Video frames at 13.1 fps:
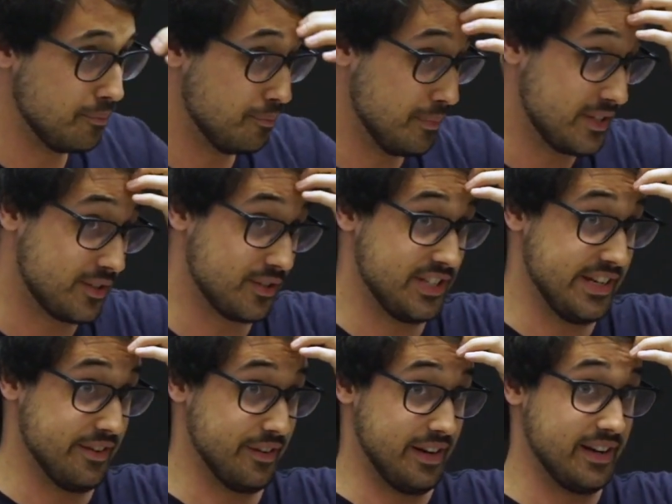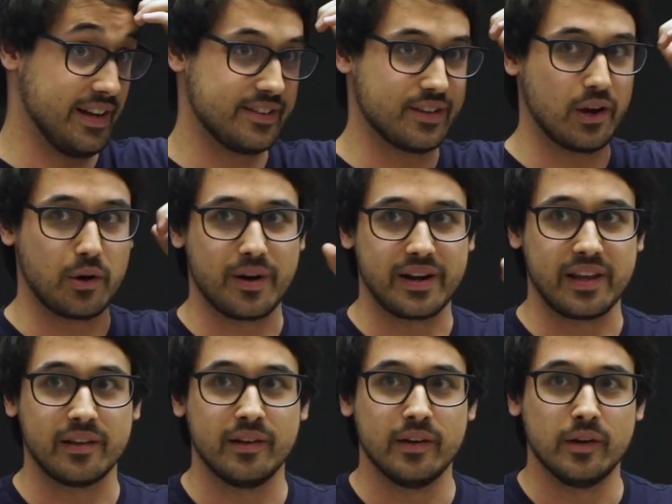Mr. Sheeran has
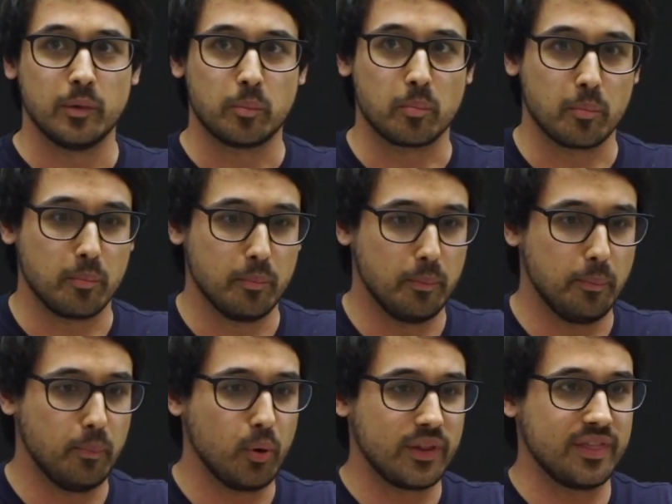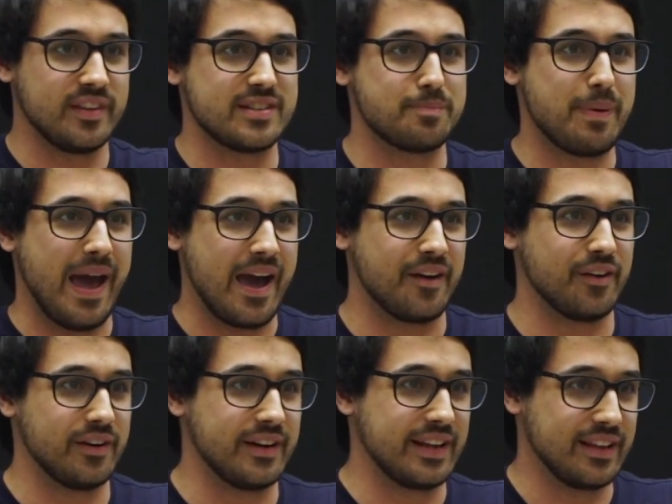already put this
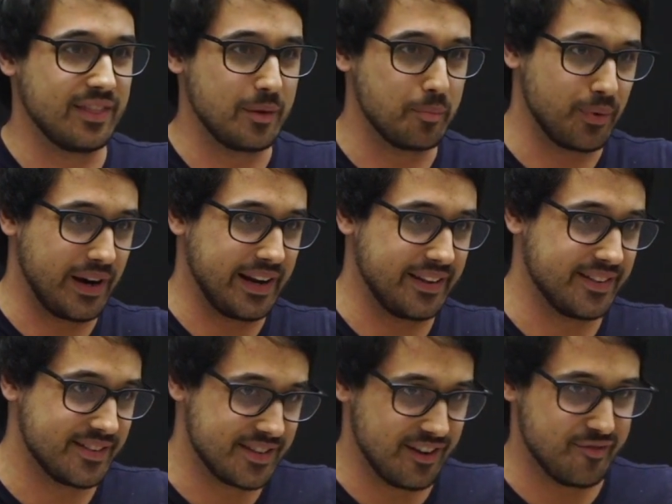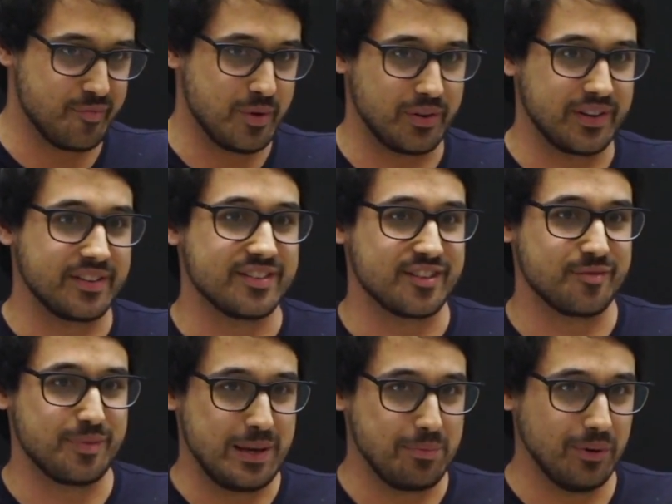pattern in the brains of millions
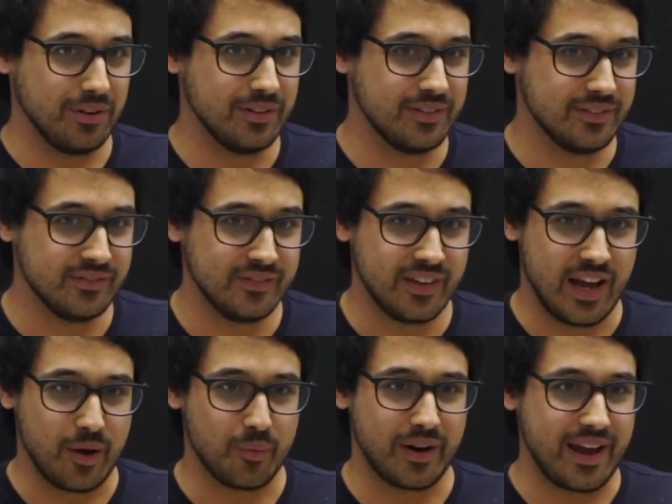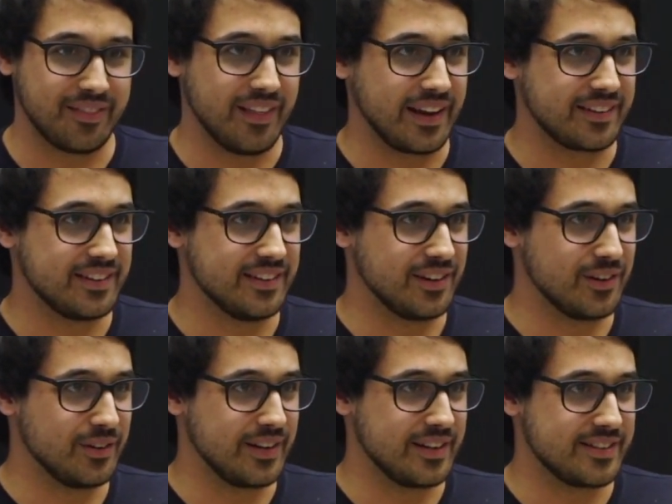of people. And what I'd like to
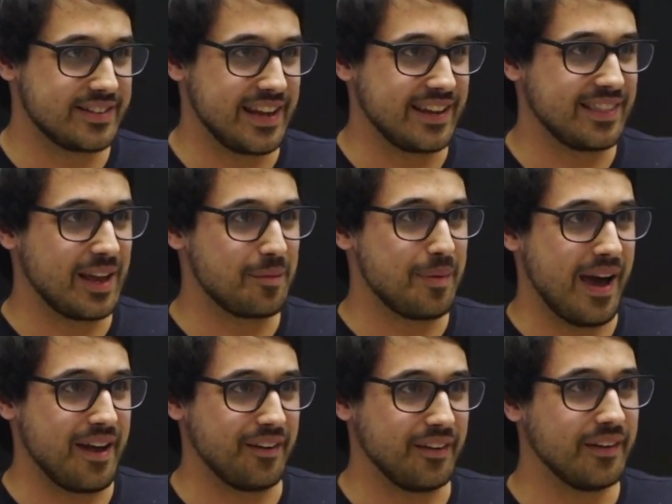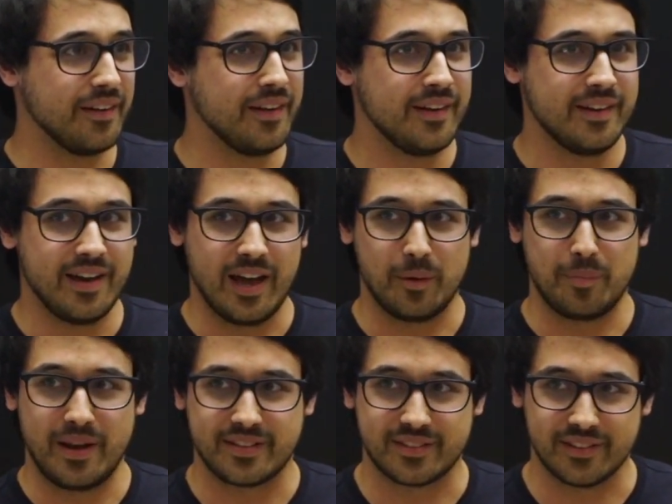do is take that pattern
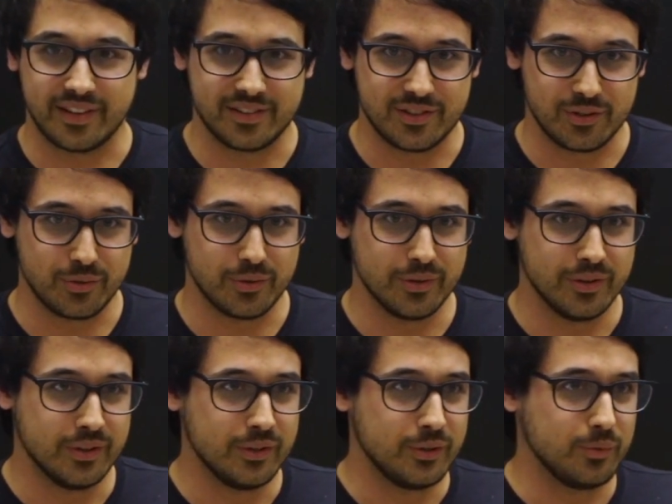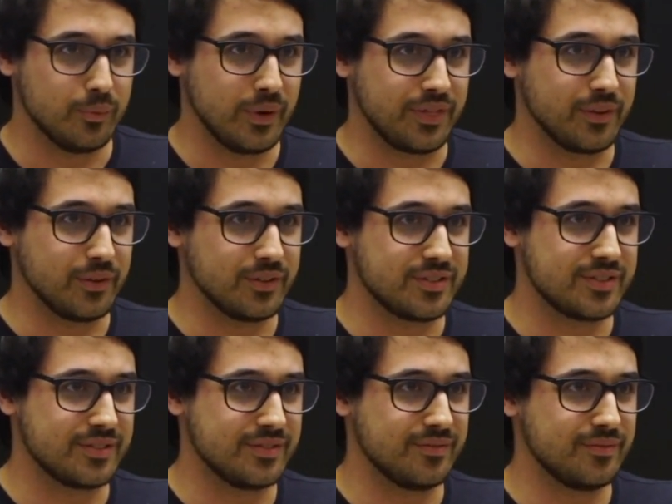and basically do what
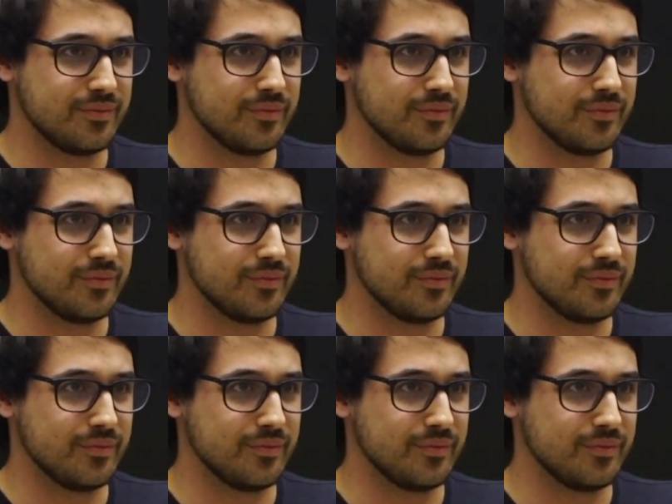those,